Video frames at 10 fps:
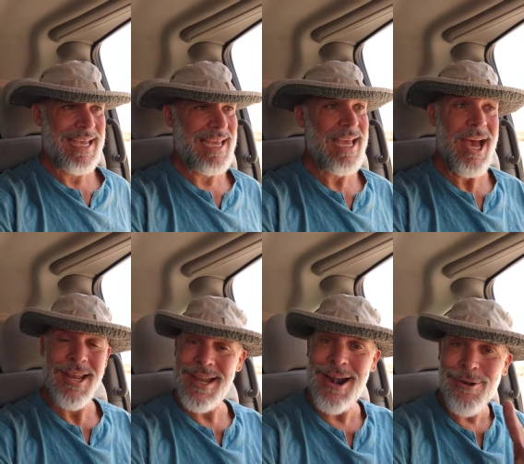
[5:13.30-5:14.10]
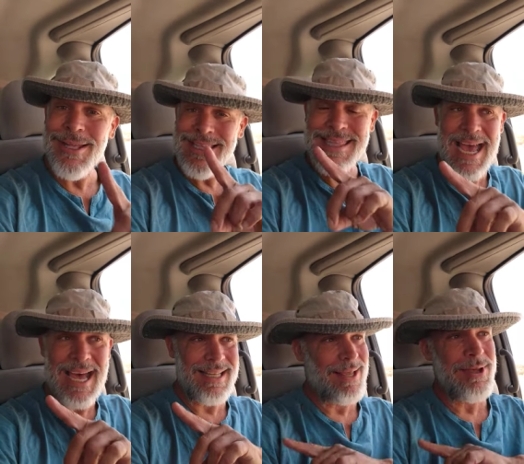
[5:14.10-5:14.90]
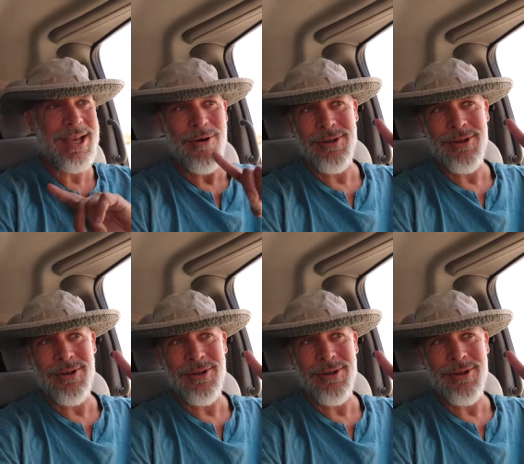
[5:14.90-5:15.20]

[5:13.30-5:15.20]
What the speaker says: He, not only that, let me go